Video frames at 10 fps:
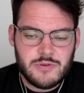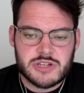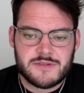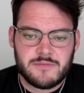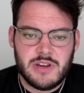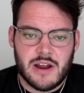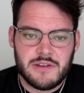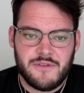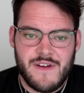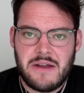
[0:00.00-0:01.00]
you just, you know,
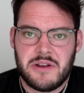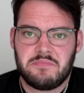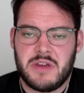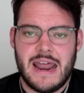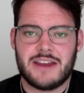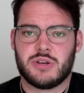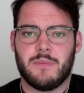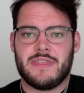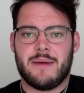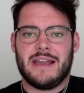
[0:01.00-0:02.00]
you found a
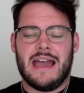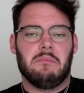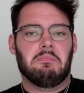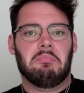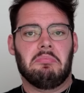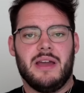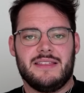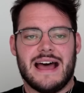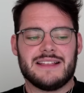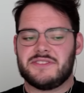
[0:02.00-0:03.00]
connection with him again.
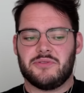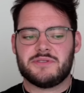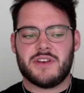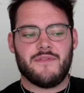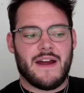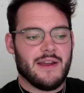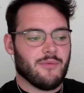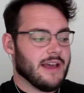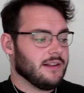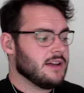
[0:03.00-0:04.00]
That's also very
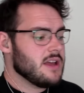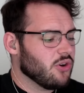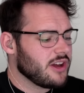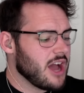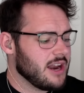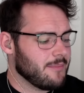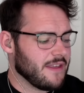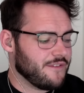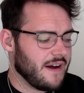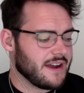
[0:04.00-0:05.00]
real. You're the kind of
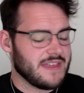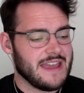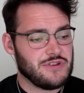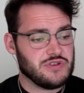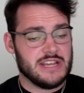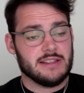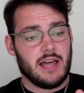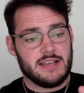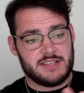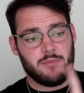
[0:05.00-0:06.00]
motherfucker that if you didn't
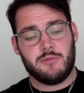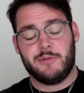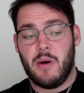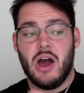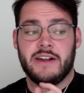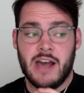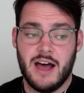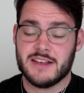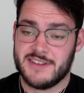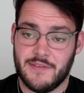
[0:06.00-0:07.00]
like someone would put a
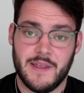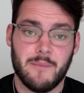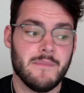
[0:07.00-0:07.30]
curse on